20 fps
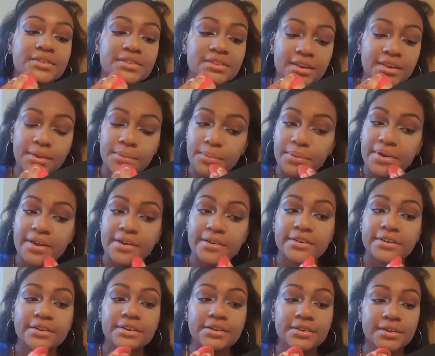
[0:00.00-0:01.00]
setting
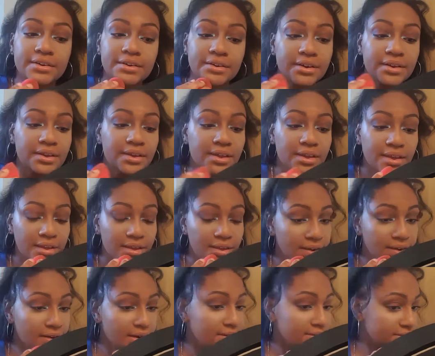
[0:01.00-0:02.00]
powder
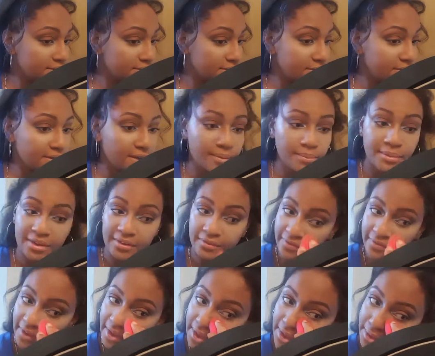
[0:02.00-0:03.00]
and set my
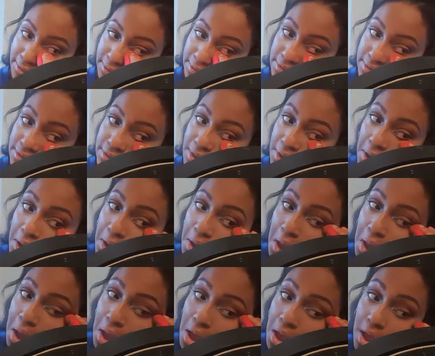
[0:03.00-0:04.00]
face
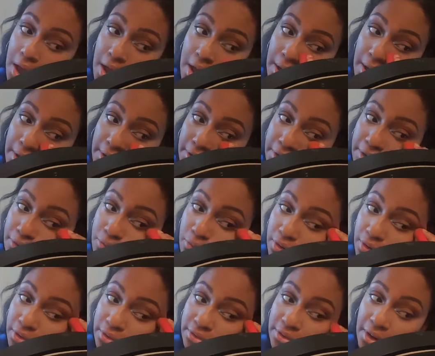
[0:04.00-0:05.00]

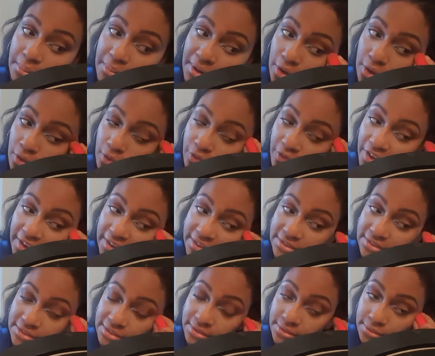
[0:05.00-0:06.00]
well, not my whole
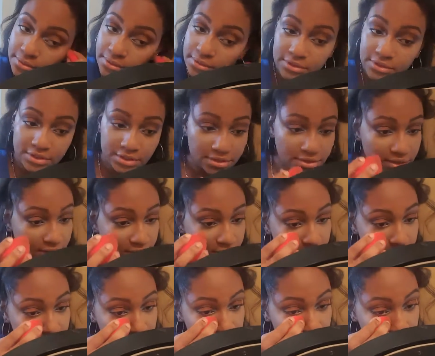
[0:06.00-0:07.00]
face, just
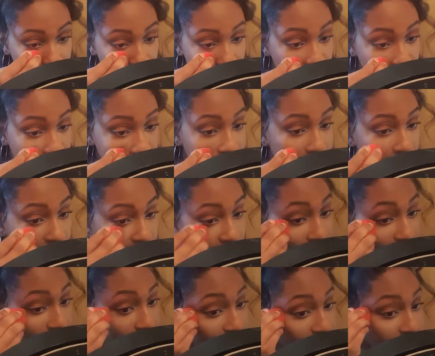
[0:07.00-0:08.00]
underneath my
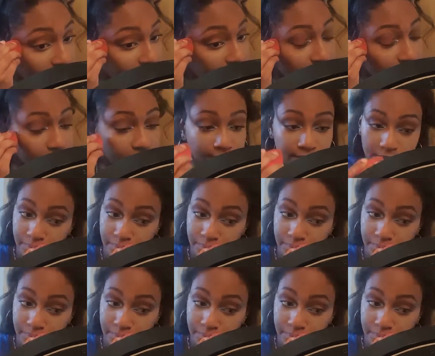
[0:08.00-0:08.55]
eyes.